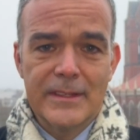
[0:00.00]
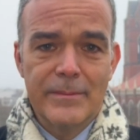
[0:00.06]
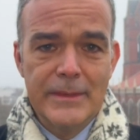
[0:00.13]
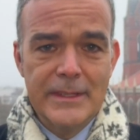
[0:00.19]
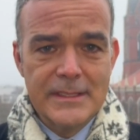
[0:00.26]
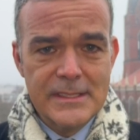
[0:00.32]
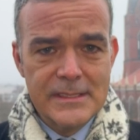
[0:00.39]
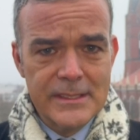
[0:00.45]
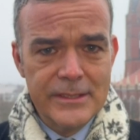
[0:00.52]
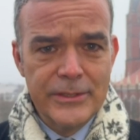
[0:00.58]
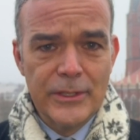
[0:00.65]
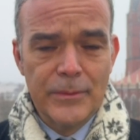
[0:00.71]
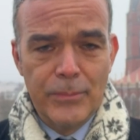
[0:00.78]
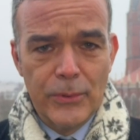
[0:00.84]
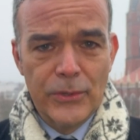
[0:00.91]
the
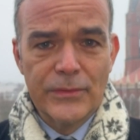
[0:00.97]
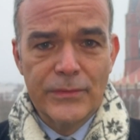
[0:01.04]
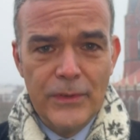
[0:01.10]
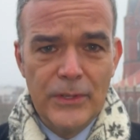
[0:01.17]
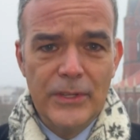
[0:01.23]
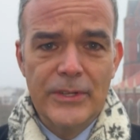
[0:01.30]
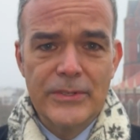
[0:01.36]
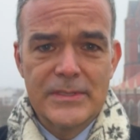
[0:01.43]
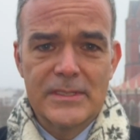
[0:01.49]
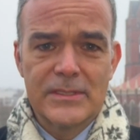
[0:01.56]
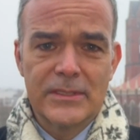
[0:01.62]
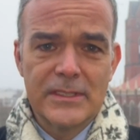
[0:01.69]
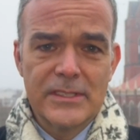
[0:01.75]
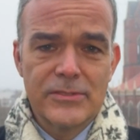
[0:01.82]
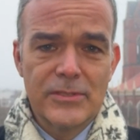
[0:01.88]
ministerial portfolios as
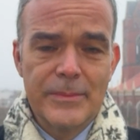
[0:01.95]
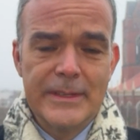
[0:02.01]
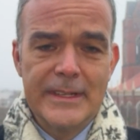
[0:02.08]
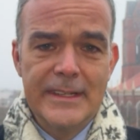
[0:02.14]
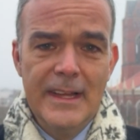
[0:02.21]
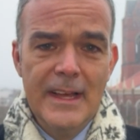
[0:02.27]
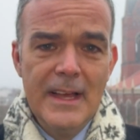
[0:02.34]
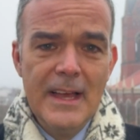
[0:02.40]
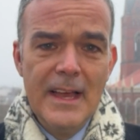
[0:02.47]
they're distributed.